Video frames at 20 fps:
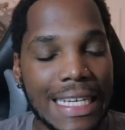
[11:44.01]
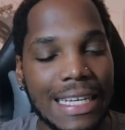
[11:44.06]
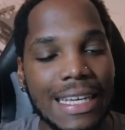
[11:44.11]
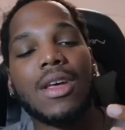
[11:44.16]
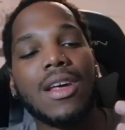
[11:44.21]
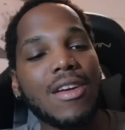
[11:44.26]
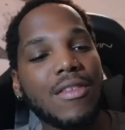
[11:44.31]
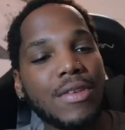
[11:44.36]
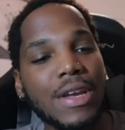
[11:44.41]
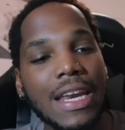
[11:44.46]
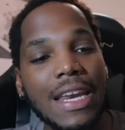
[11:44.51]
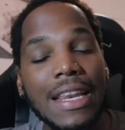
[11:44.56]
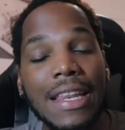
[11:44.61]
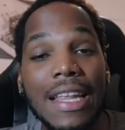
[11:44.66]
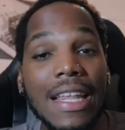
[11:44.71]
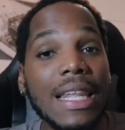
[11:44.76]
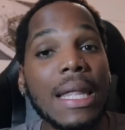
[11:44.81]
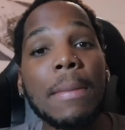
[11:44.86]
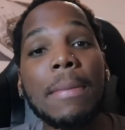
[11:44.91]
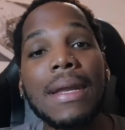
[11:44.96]
Instead of getting
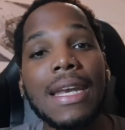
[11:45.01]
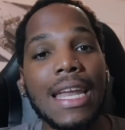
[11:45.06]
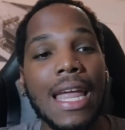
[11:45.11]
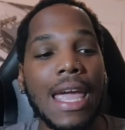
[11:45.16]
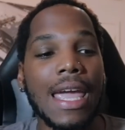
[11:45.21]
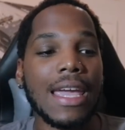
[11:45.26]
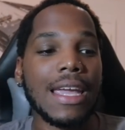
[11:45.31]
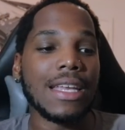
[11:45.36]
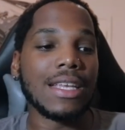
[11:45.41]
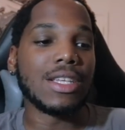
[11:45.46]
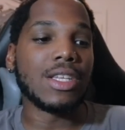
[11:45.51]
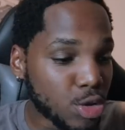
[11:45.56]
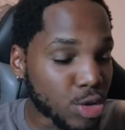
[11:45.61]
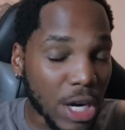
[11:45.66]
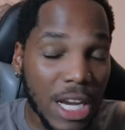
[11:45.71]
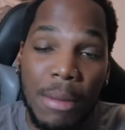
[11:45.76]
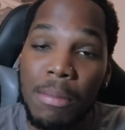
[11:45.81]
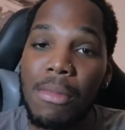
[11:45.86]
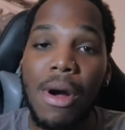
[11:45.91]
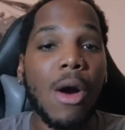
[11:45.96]
the lemonade,
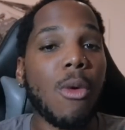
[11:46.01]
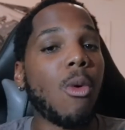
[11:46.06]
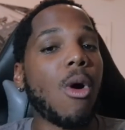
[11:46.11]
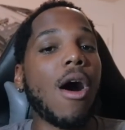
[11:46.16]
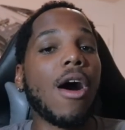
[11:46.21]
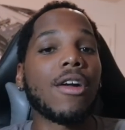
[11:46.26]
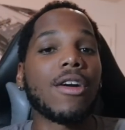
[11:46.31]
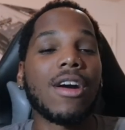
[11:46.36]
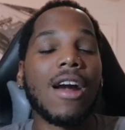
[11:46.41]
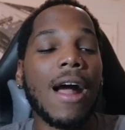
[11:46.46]
drink my water.